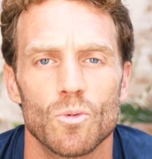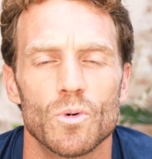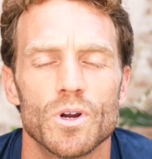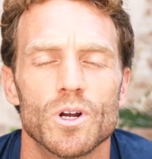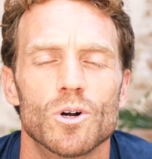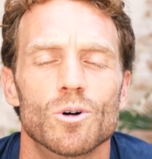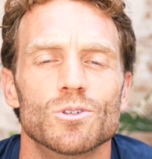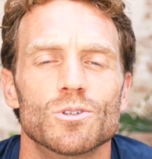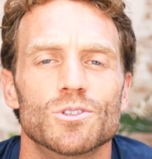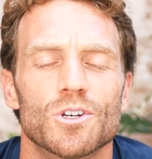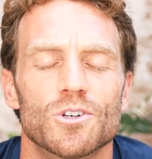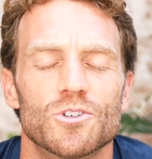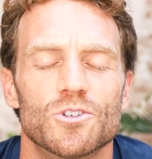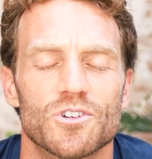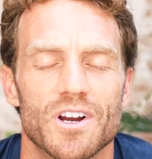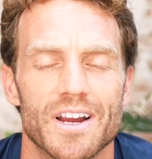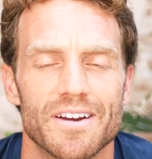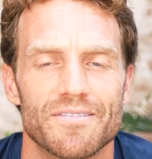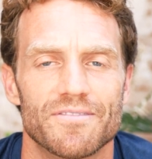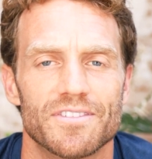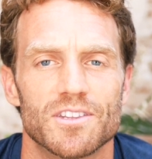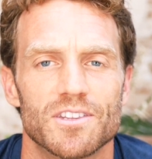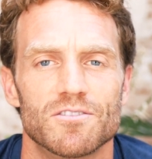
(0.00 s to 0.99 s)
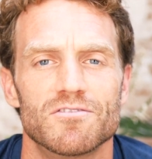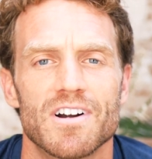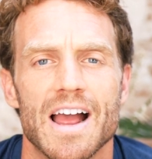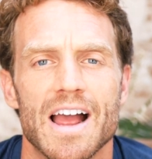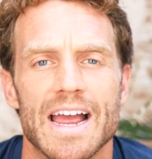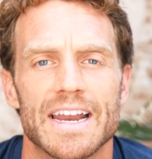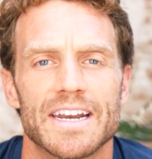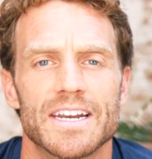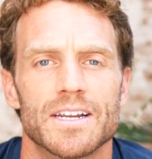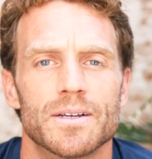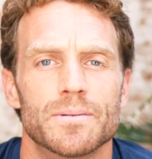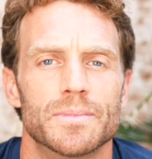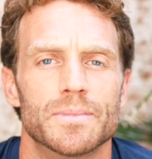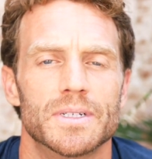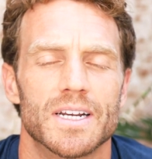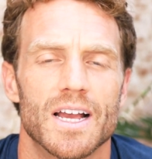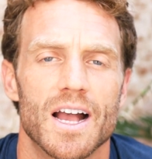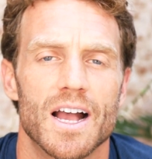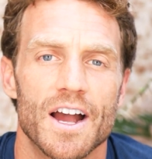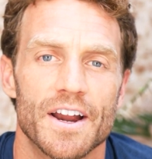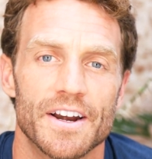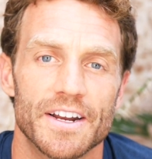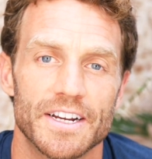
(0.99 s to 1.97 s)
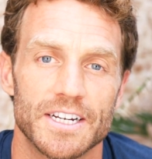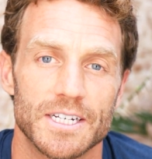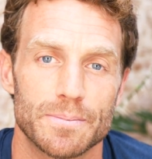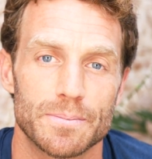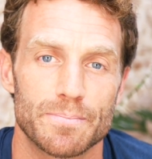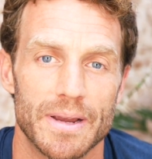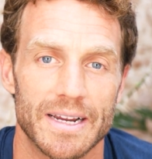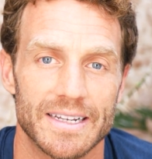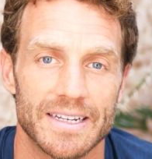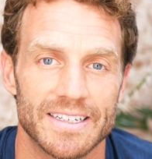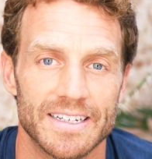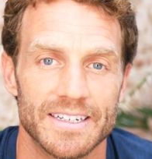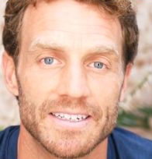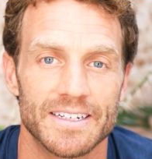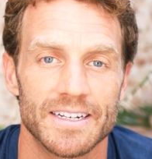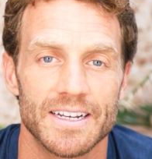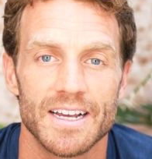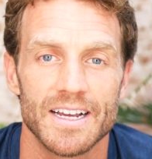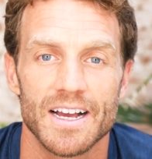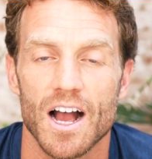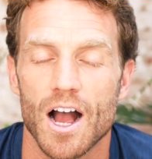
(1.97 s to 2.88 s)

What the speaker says: We also train for the random and unexpected,